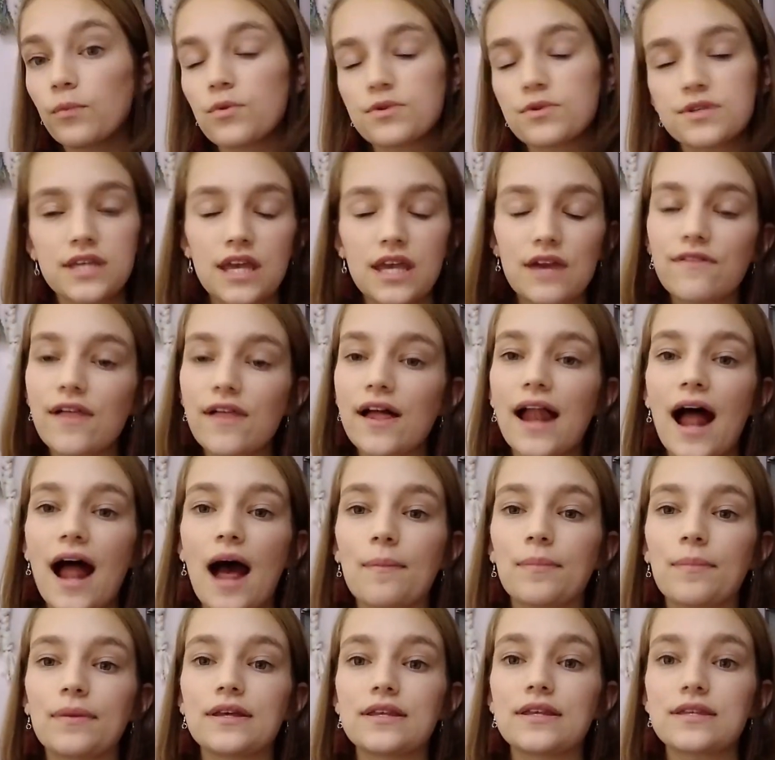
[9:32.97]
We'll see if that
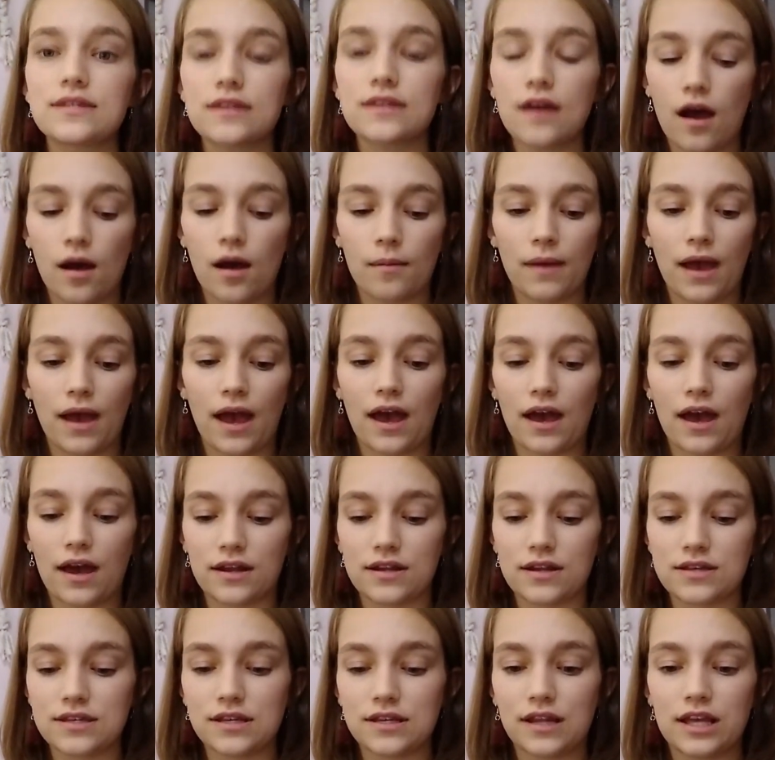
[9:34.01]
happens. Um,
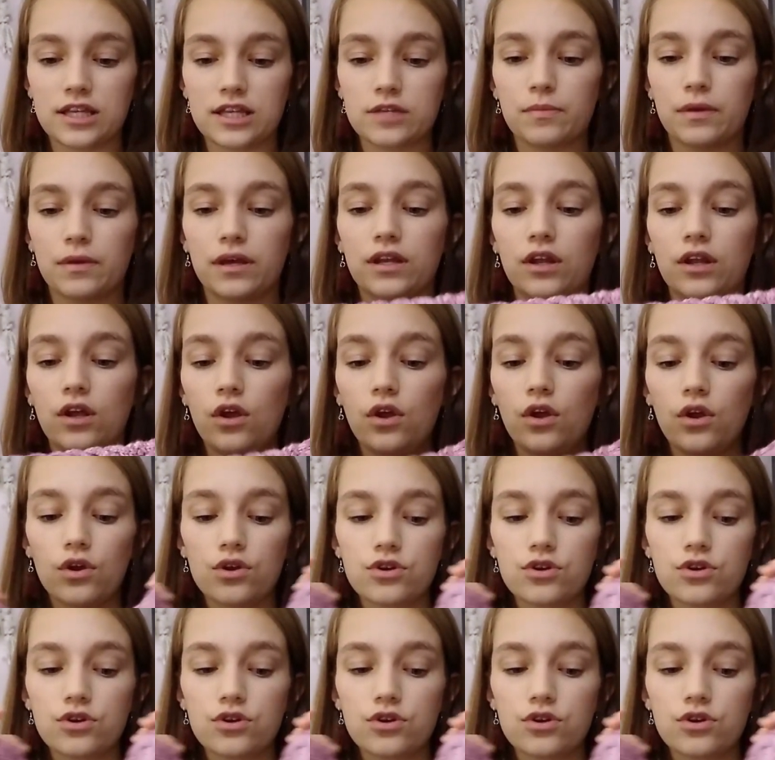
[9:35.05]
Addison has been